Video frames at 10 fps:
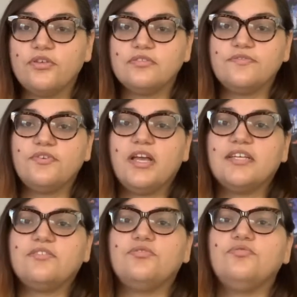those of you
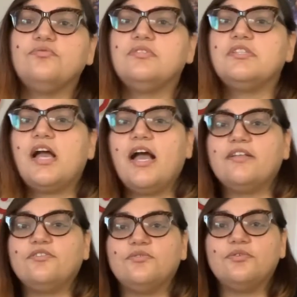guys who do
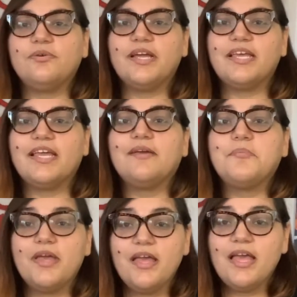not know who I
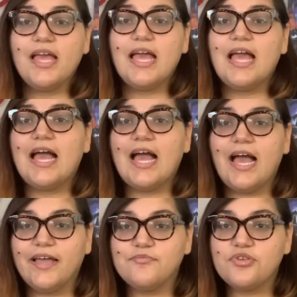am,
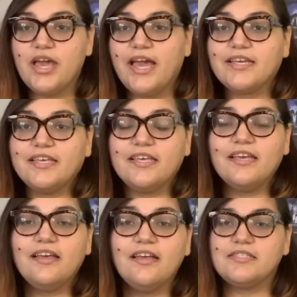I'm
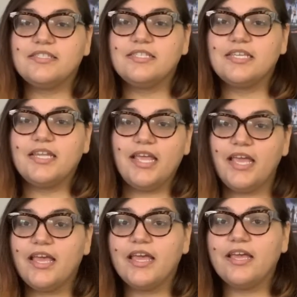Jackie.
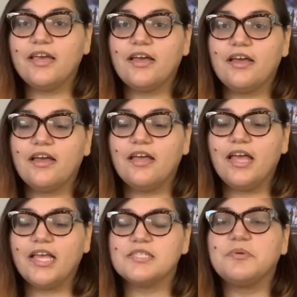Today
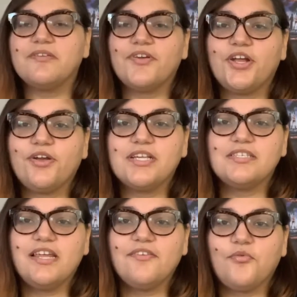has been a very
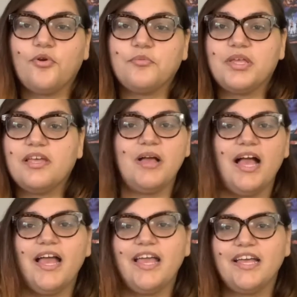crazy day for me.
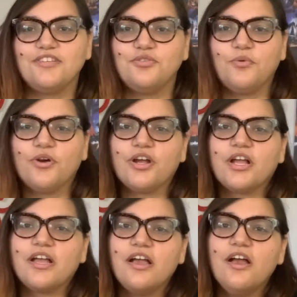I had to work